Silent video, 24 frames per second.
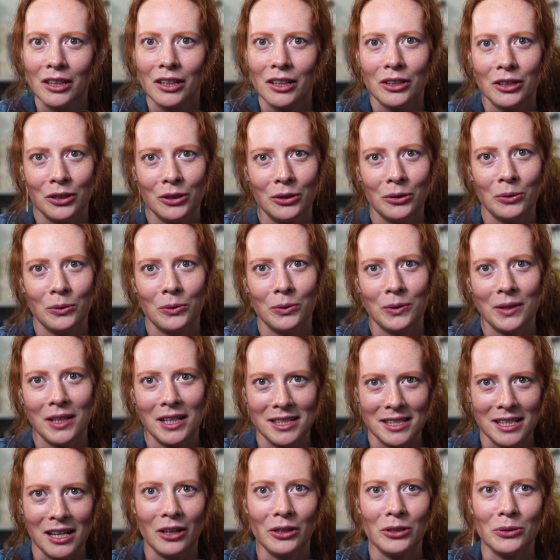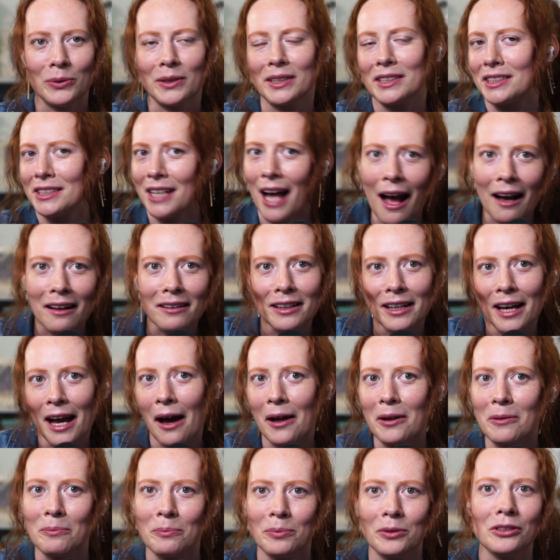who can tell you exactly how
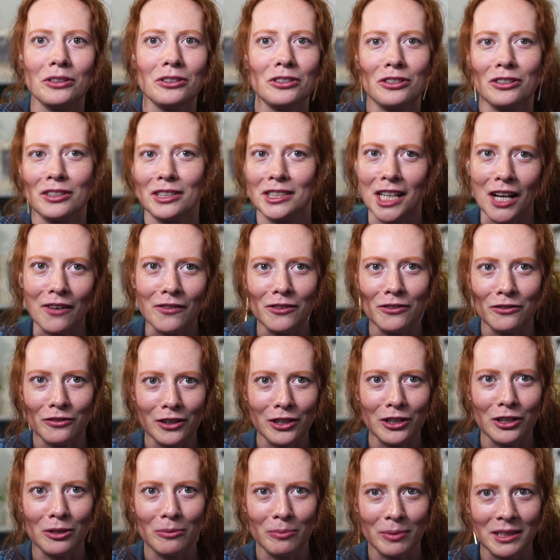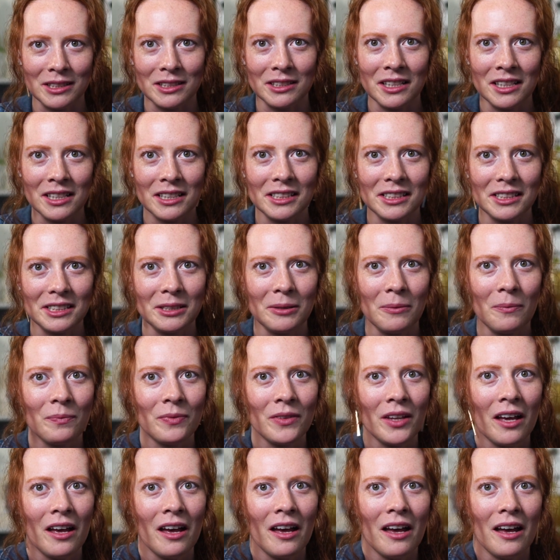to build your seven figure business
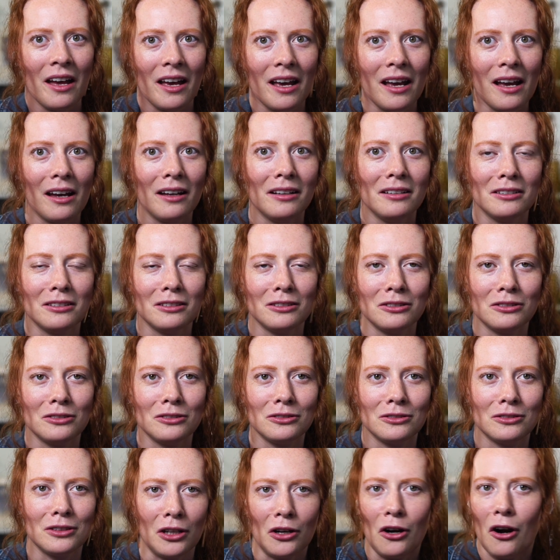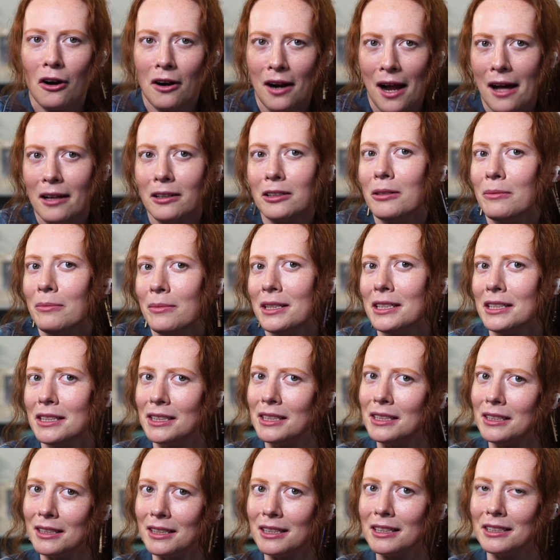and there are elements
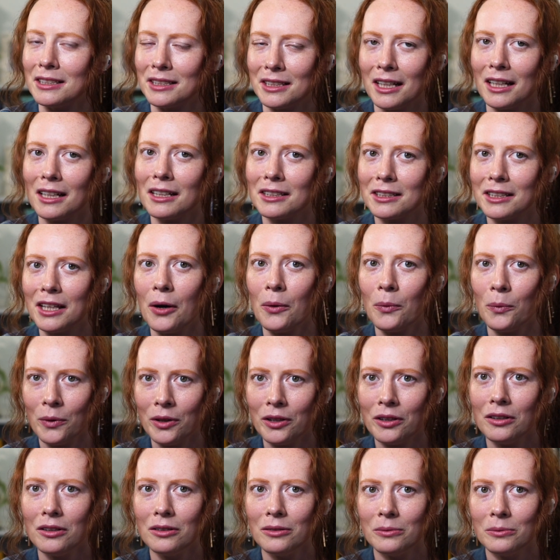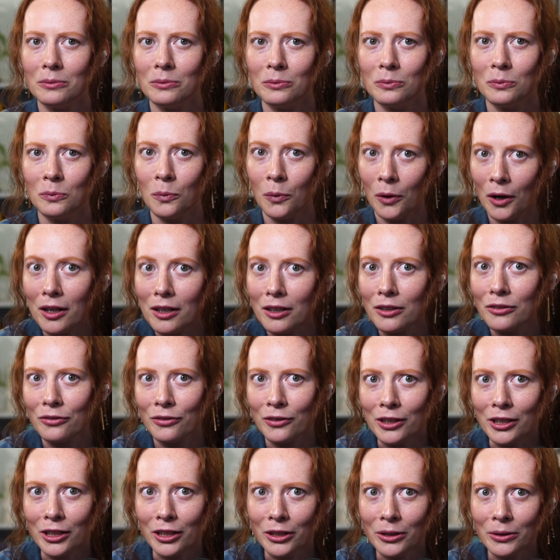in these things that will work
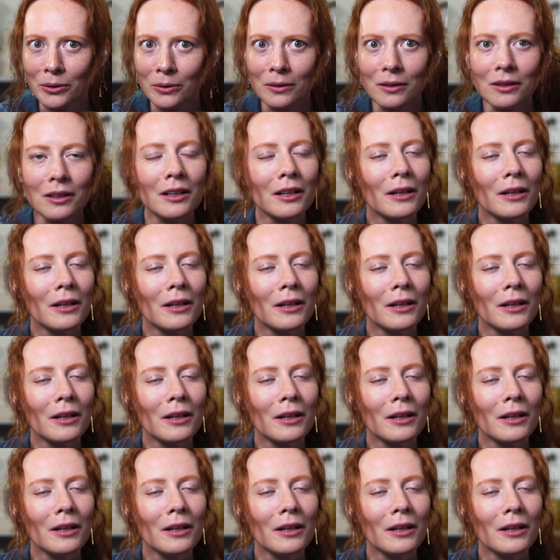for you